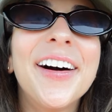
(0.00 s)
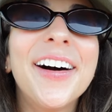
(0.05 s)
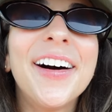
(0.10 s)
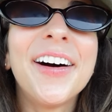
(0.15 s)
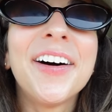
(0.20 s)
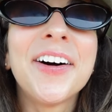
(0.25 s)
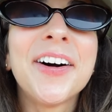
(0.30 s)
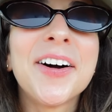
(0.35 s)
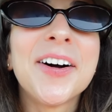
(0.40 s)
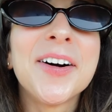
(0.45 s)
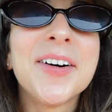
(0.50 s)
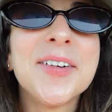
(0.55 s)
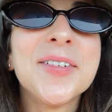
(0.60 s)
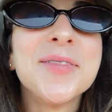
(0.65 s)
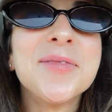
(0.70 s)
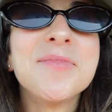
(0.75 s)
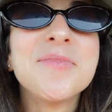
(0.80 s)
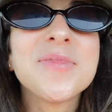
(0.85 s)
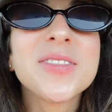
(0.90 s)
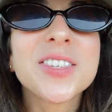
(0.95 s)

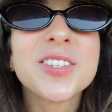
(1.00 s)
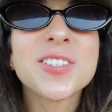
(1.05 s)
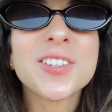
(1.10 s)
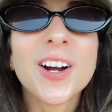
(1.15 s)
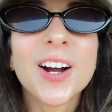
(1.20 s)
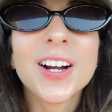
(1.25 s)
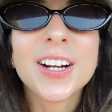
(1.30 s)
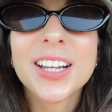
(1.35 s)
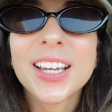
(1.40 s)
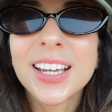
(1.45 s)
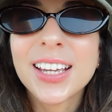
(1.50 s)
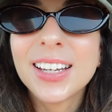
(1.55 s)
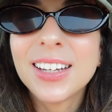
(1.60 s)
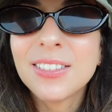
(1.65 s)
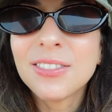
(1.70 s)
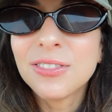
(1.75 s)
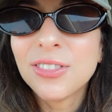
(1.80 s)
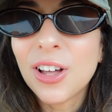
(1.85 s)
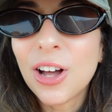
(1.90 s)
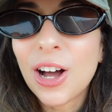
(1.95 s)
Um, starting
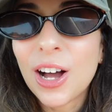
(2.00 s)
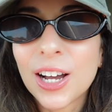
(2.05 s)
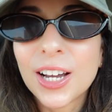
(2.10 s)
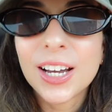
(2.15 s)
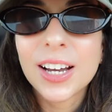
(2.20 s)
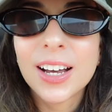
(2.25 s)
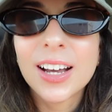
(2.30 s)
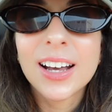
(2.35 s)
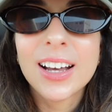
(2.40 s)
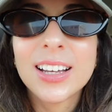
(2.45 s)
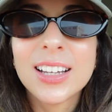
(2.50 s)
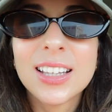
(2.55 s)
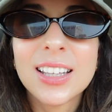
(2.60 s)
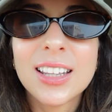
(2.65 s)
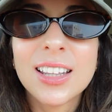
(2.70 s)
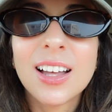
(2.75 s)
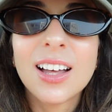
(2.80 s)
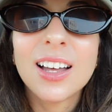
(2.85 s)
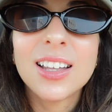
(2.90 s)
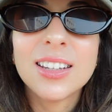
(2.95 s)
the vlog
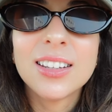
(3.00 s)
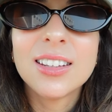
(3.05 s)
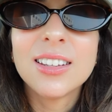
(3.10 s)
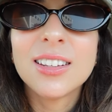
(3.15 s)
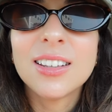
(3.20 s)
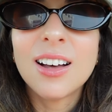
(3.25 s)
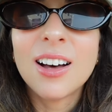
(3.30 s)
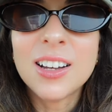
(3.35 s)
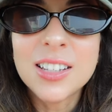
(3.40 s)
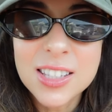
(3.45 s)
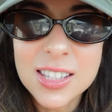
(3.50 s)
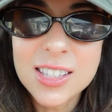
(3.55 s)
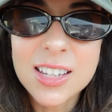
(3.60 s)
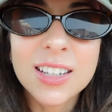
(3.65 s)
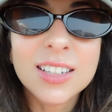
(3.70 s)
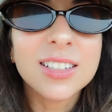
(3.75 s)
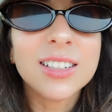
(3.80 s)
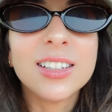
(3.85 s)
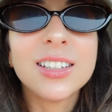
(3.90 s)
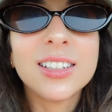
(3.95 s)
on
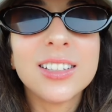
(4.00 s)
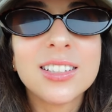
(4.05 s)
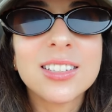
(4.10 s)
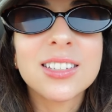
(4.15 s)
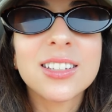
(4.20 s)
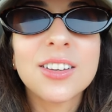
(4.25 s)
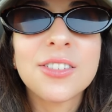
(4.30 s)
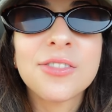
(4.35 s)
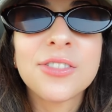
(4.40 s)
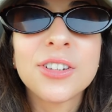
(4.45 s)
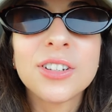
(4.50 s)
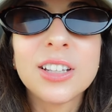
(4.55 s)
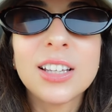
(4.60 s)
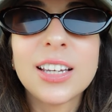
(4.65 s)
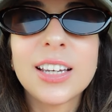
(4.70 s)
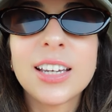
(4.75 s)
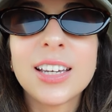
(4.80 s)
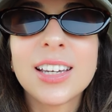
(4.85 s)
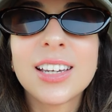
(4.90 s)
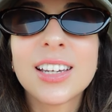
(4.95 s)
Sundays. I feel
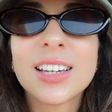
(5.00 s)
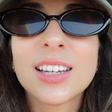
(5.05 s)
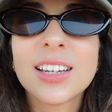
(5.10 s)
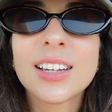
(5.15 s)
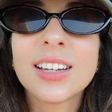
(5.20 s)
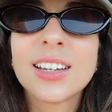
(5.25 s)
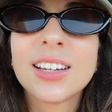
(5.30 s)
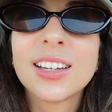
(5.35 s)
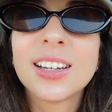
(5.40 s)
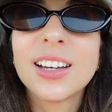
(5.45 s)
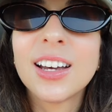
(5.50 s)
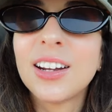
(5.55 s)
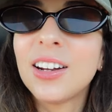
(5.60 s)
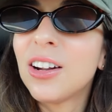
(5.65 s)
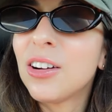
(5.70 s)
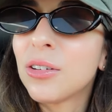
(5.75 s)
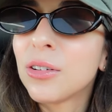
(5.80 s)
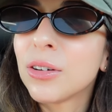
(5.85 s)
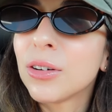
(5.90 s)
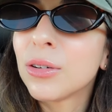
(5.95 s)
like, I don't
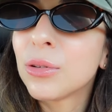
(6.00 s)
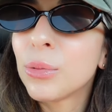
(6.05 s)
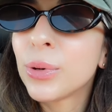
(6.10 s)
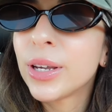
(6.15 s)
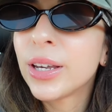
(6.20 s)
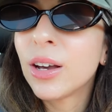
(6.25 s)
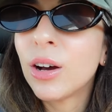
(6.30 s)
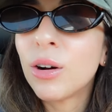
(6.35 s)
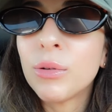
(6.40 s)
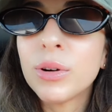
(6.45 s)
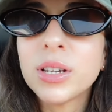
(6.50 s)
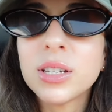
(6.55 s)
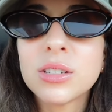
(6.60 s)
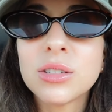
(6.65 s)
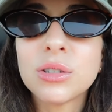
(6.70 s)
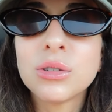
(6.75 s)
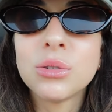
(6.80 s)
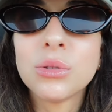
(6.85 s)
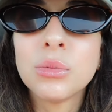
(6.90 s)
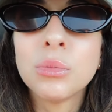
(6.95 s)
know, we always
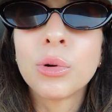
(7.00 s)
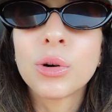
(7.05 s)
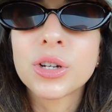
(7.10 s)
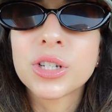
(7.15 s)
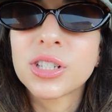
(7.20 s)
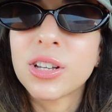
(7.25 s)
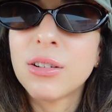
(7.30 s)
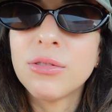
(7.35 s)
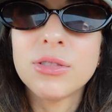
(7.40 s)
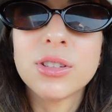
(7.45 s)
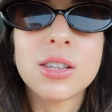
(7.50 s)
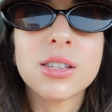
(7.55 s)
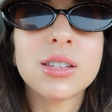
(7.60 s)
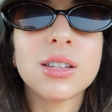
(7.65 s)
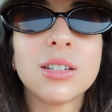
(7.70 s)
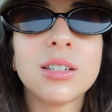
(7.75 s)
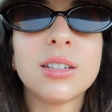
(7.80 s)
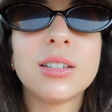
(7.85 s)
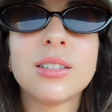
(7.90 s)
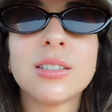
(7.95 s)
do more stuff on
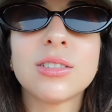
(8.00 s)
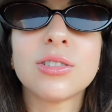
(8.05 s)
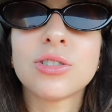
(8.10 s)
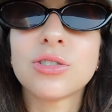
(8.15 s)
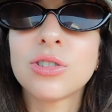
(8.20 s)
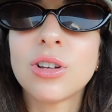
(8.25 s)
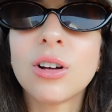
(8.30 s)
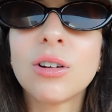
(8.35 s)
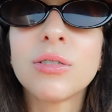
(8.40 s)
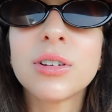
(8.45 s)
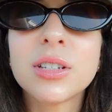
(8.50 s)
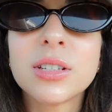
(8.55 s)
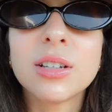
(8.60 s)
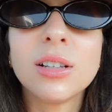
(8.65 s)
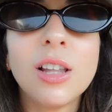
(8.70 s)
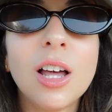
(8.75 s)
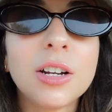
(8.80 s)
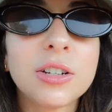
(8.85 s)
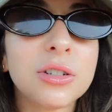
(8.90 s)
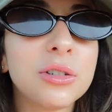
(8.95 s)
Sundays. There's always a
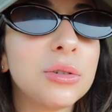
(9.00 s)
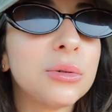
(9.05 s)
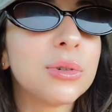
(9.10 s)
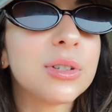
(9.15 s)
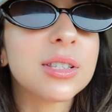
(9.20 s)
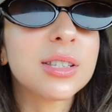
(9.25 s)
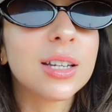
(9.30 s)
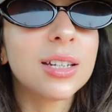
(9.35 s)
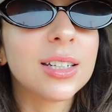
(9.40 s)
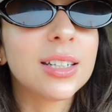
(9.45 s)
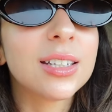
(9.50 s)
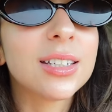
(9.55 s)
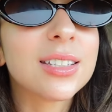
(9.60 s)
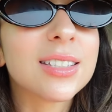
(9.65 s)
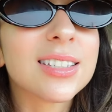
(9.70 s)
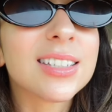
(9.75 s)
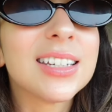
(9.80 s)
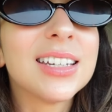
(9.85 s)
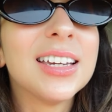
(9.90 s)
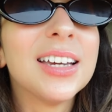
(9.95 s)
lot to do on
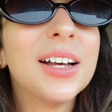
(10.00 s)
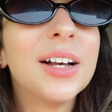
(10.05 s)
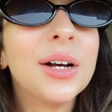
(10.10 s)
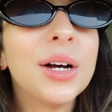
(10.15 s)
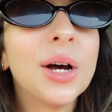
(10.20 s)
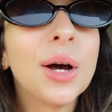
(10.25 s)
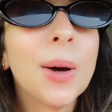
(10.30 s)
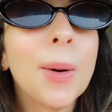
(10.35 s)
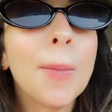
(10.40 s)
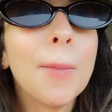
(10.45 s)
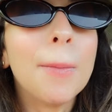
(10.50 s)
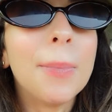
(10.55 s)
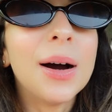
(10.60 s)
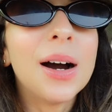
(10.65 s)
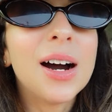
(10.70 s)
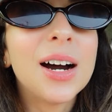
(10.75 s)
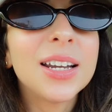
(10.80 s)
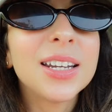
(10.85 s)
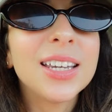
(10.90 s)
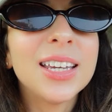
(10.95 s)
Sundays.
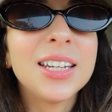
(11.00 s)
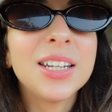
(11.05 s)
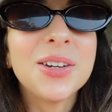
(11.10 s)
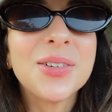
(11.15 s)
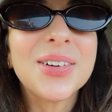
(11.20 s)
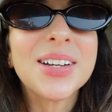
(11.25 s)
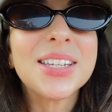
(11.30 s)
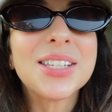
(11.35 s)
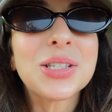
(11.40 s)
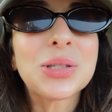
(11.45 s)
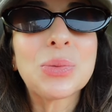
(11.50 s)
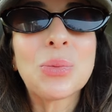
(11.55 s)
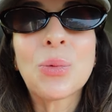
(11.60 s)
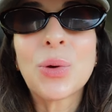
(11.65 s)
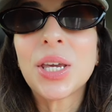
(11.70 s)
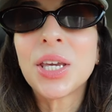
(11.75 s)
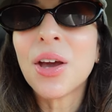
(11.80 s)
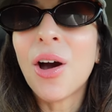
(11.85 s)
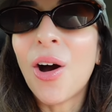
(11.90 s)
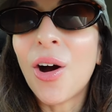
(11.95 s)
But anyways,
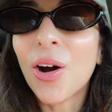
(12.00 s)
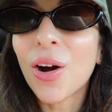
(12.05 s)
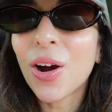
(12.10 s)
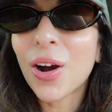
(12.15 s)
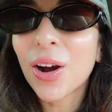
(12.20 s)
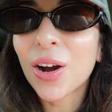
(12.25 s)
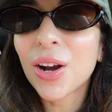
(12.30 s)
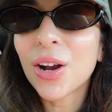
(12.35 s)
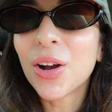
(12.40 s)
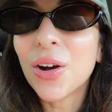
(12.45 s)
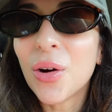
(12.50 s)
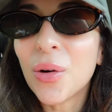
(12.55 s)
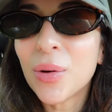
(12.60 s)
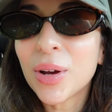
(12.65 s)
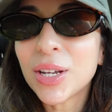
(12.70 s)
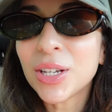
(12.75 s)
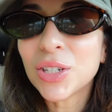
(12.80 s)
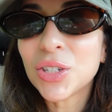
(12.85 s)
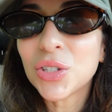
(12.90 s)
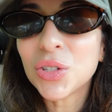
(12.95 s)
we are
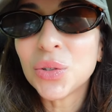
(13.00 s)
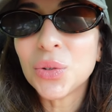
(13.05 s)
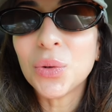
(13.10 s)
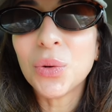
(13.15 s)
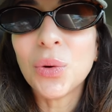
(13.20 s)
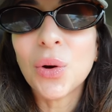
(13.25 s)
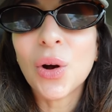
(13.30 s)
going to